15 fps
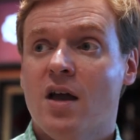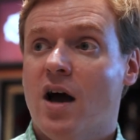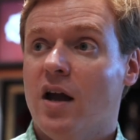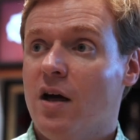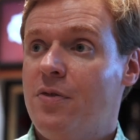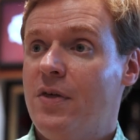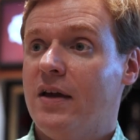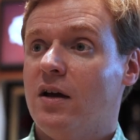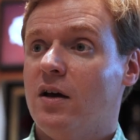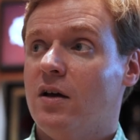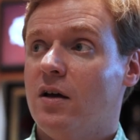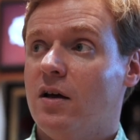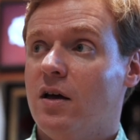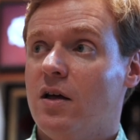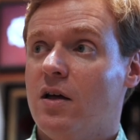And I think
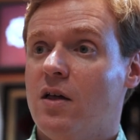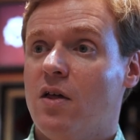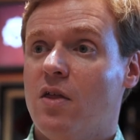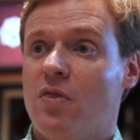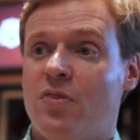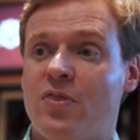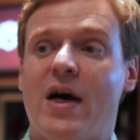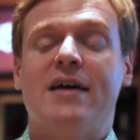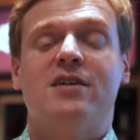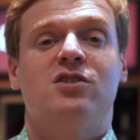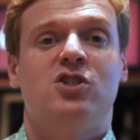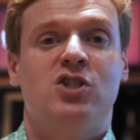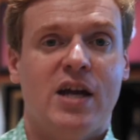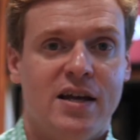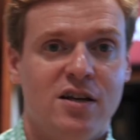that's
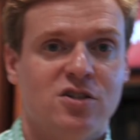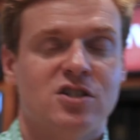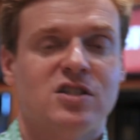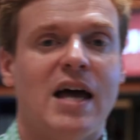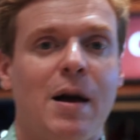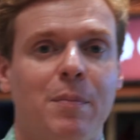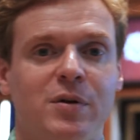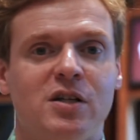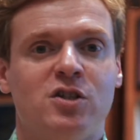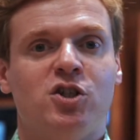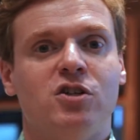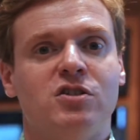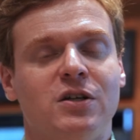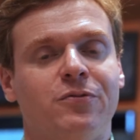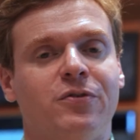the change that's happened in
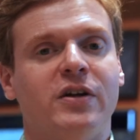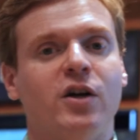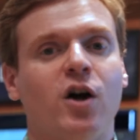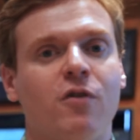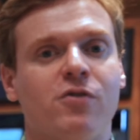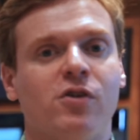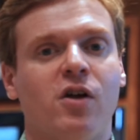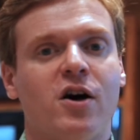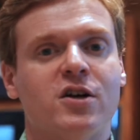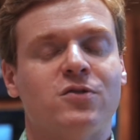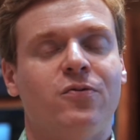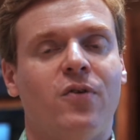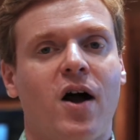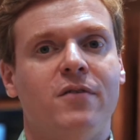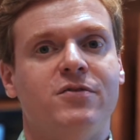duty free over the
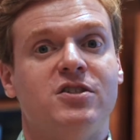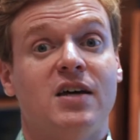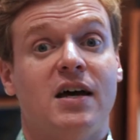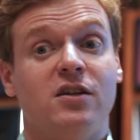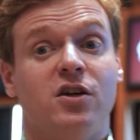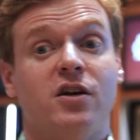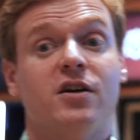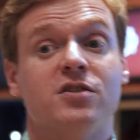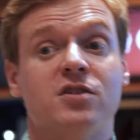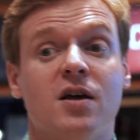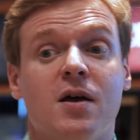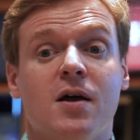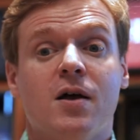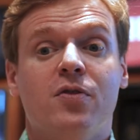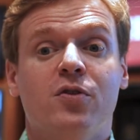last 5 to 10 years.
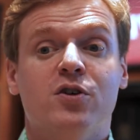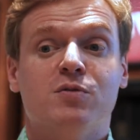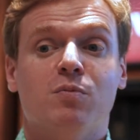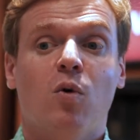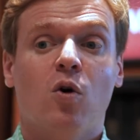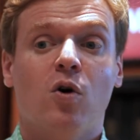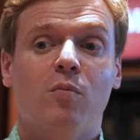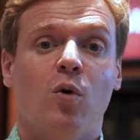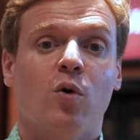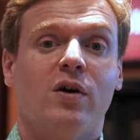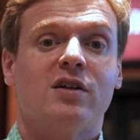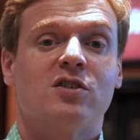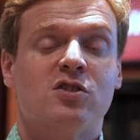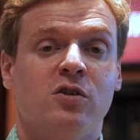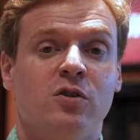There's more and
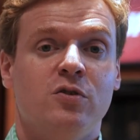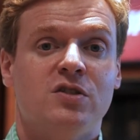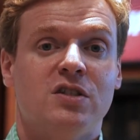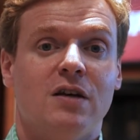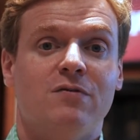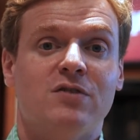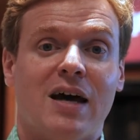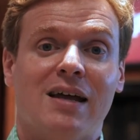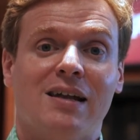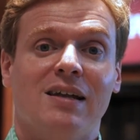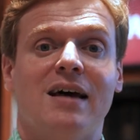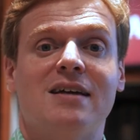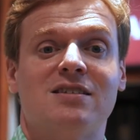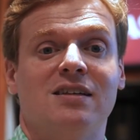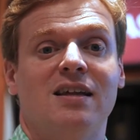more exclusives and
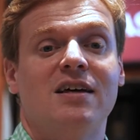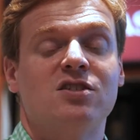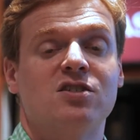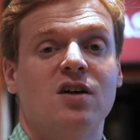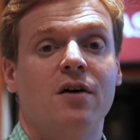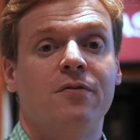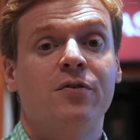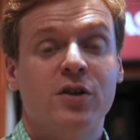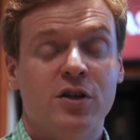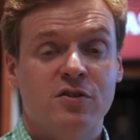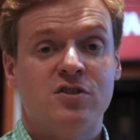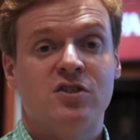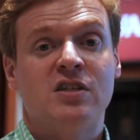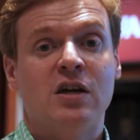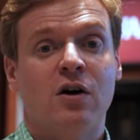less stuff that
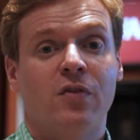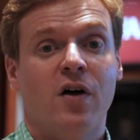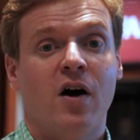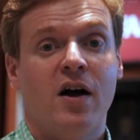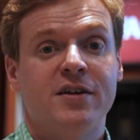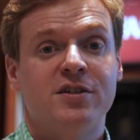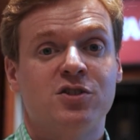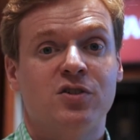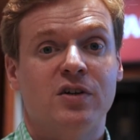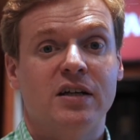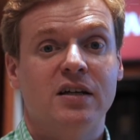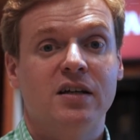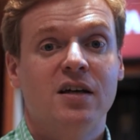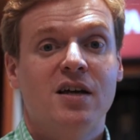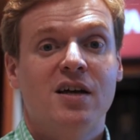you'd see on the high
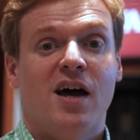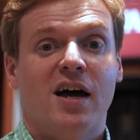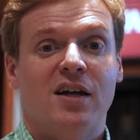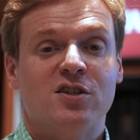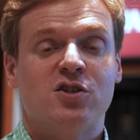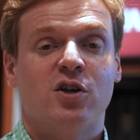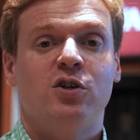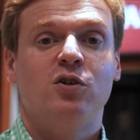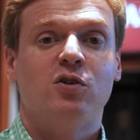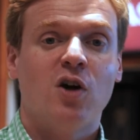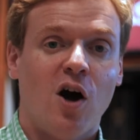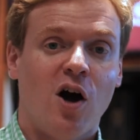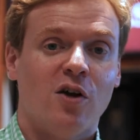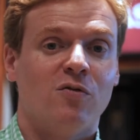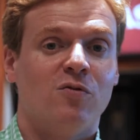street. And so you
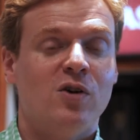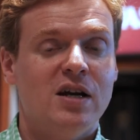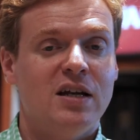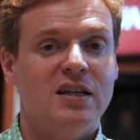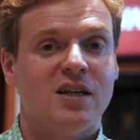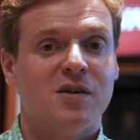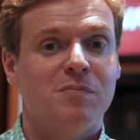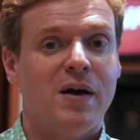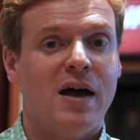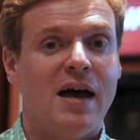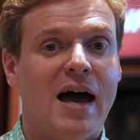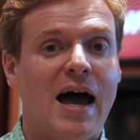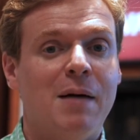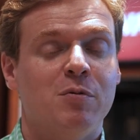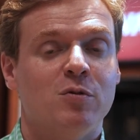can't really
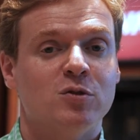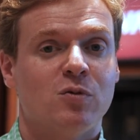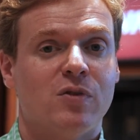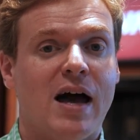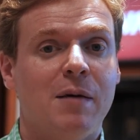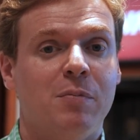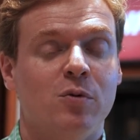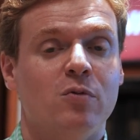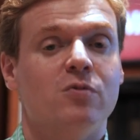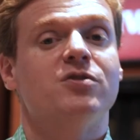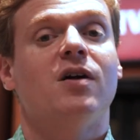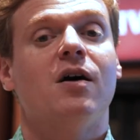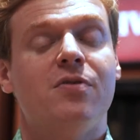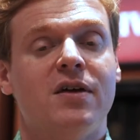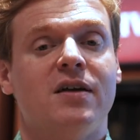compare apples with apples.
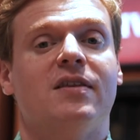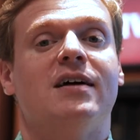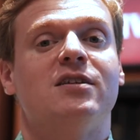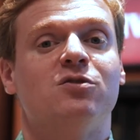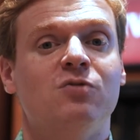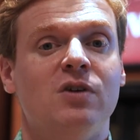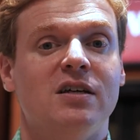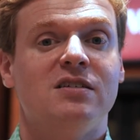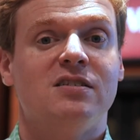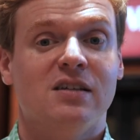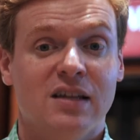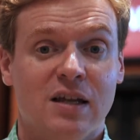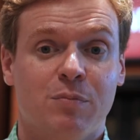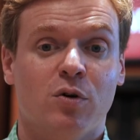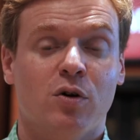And I think that's really a
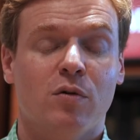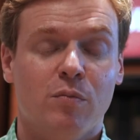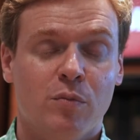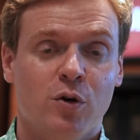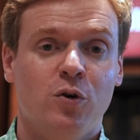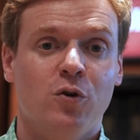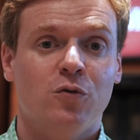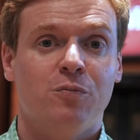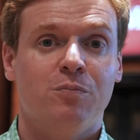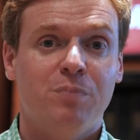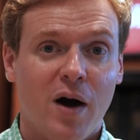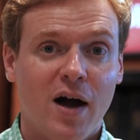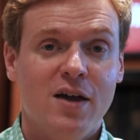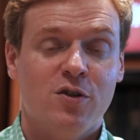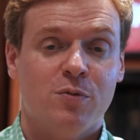deliberate move
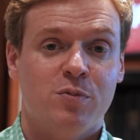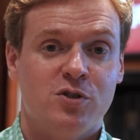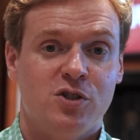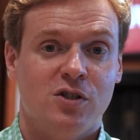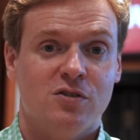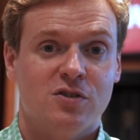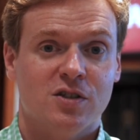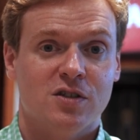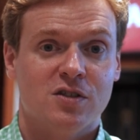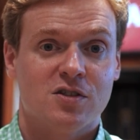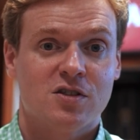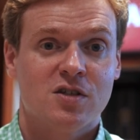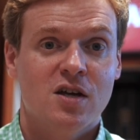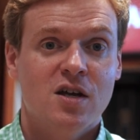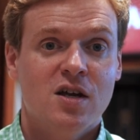by the
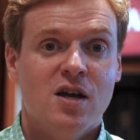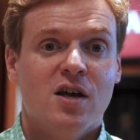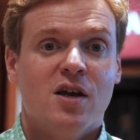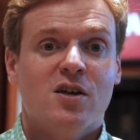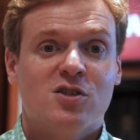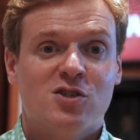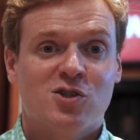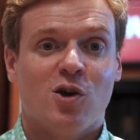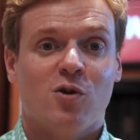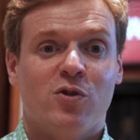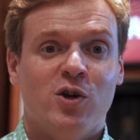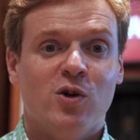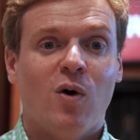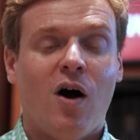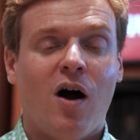producers so
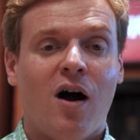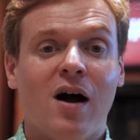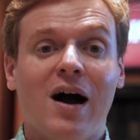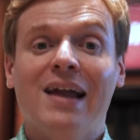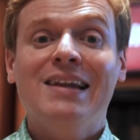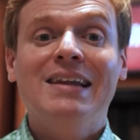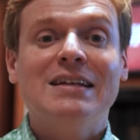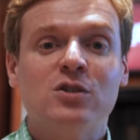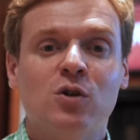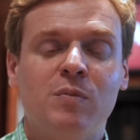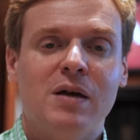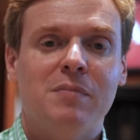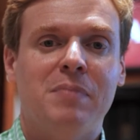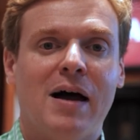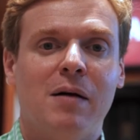that you are a little
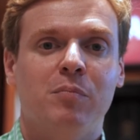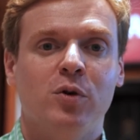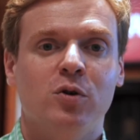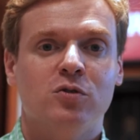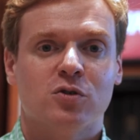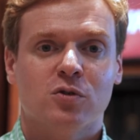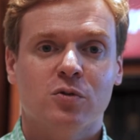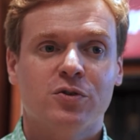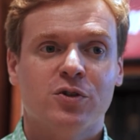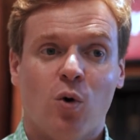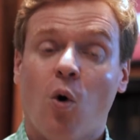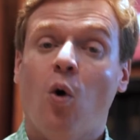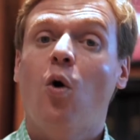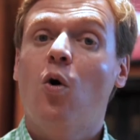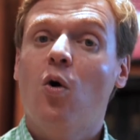bit bamboozled
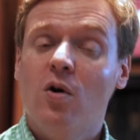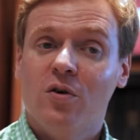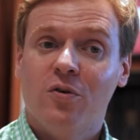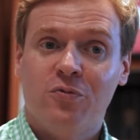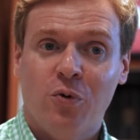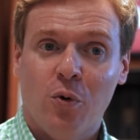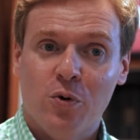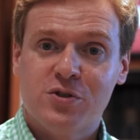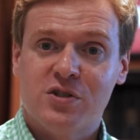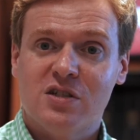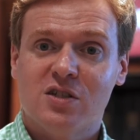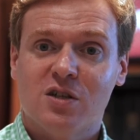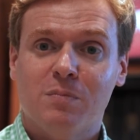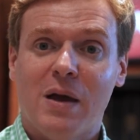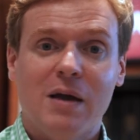or forced
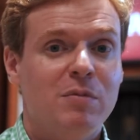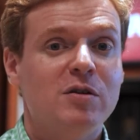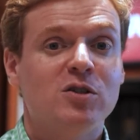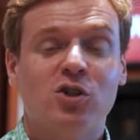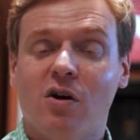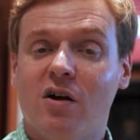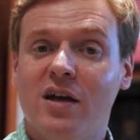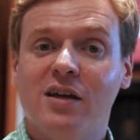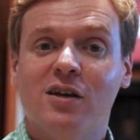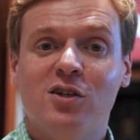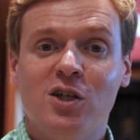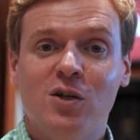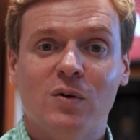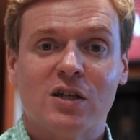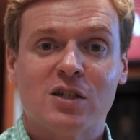into maybe trying a
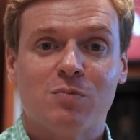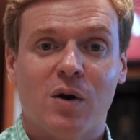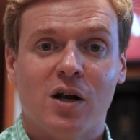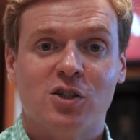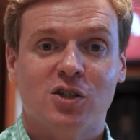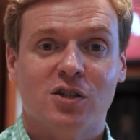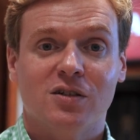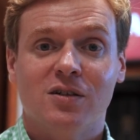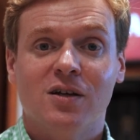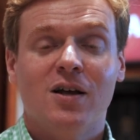new expression.